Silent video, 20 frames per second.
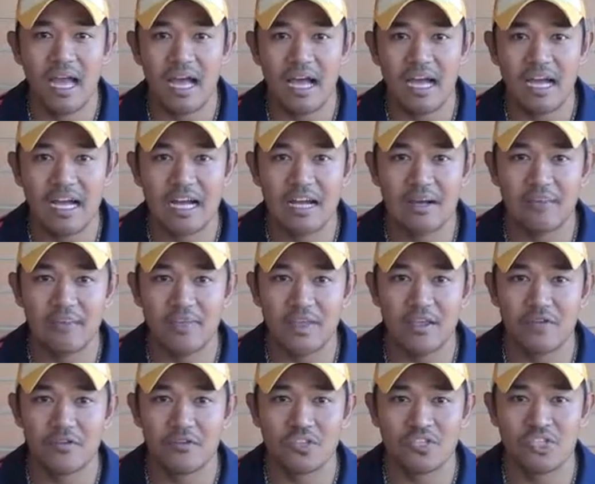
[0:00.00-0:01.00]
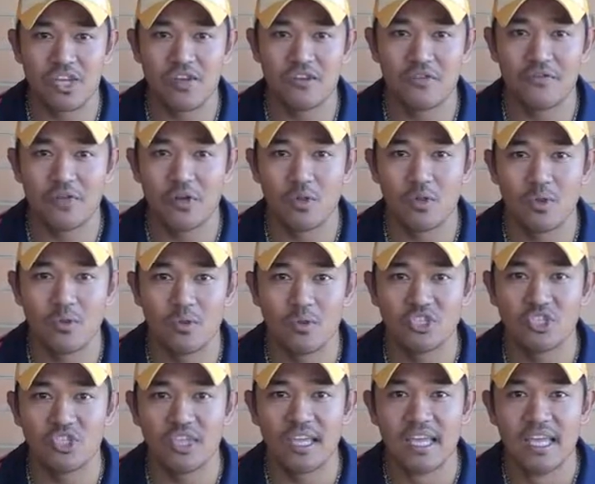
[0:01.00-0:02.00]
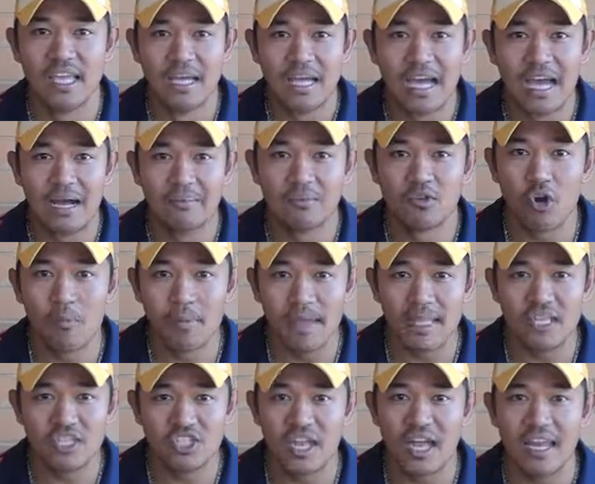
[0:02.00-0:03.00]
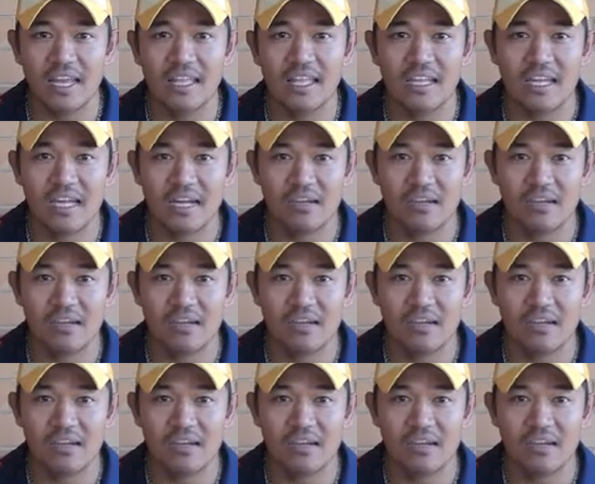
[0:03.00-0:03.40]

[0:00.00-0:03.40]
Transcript: Thank you for sharing, following, watching, commenting, chatting.